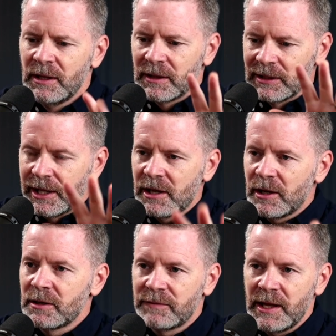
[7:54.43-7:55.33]
The laying
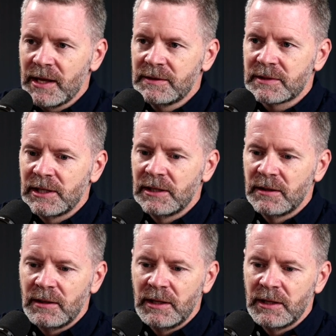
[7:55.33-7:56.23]
on of hands
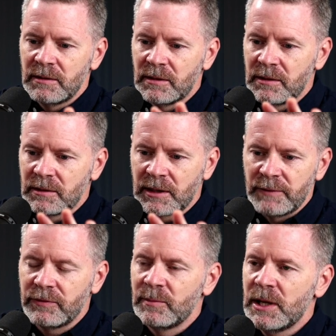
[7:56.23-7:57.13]
in, in
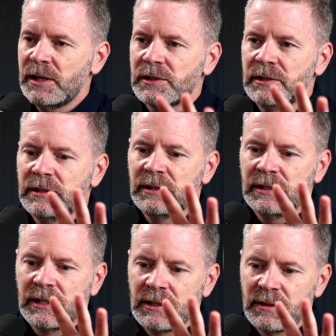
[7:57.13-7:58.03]
confirmation,
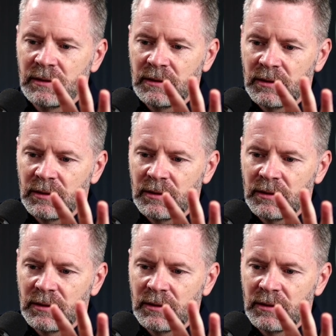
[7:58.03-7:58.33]
in